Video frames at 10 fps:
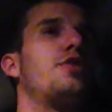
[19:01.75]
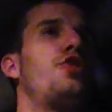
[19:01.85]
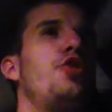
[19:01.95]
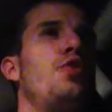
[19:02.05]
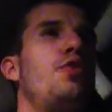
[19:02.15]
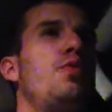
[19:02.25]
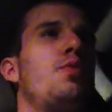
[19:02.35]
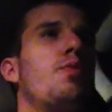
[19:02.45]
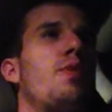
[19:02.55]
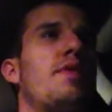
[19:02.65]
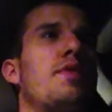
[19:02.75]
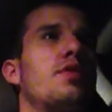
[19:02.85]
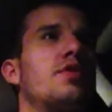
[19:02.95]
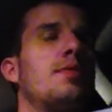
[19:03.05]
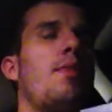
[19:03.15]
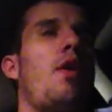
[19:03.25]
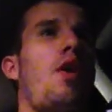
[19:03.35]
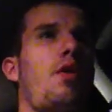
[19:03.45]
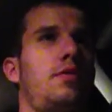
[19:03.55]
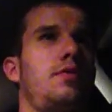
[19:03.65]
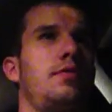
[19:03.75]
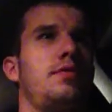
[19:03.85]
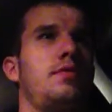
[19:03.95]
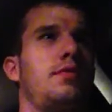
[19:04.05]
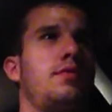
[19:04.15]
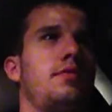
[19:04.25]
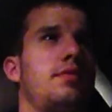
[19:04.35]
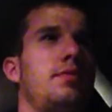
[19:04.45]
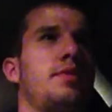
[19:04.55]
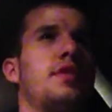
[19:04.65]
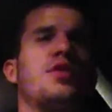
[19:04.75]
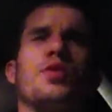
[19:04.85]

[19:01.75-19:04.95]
Two Rivers Mall. Is it